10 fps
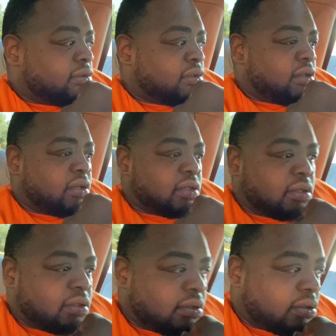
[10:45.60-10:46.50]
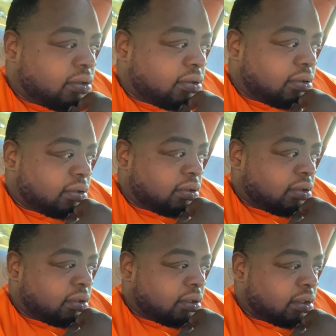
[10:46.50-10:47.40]
You, on the other hand,
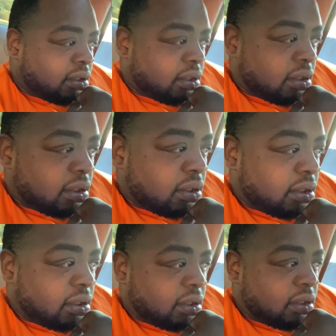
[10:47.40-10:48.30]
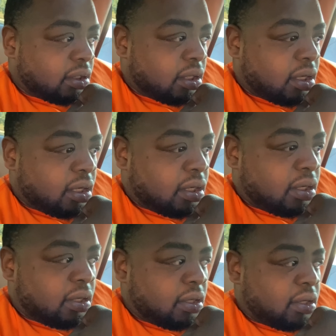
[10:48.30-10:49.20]
you let it sit
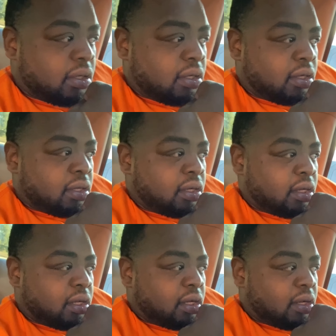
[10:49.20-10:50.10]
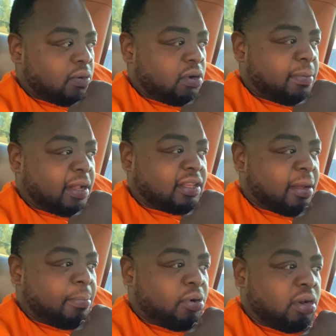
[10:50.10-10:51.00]
and migrate down. What about that
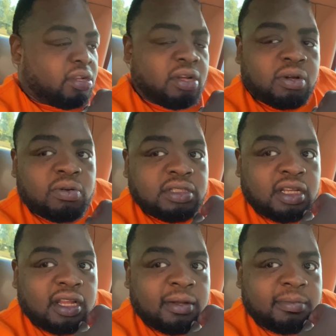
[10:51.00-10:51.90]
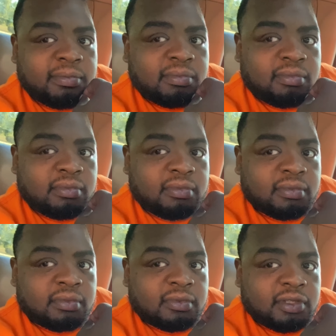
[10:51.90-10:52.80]
boil on your coochie lip?
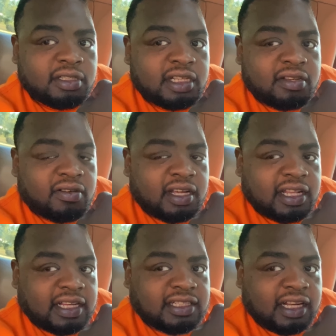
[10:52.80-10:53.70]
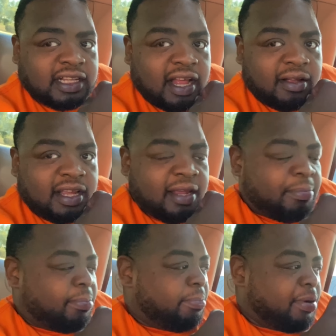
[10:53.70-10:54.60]
You say you're gonna get that checked out and keep
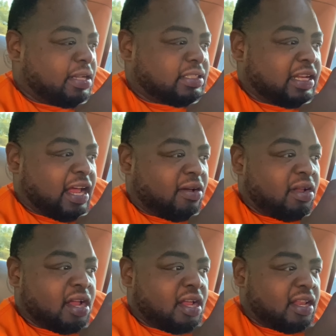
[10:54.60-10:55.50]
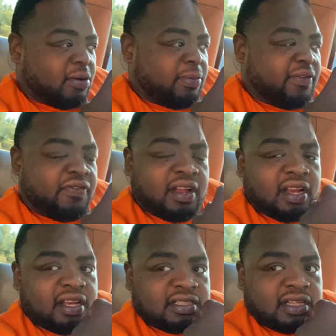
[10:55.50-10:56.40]
pussing out and
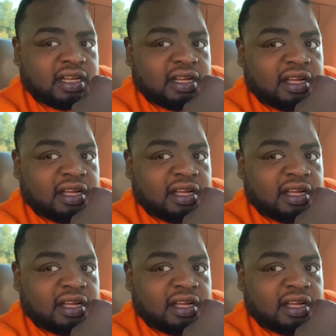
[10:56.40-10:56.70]
refilling and shit.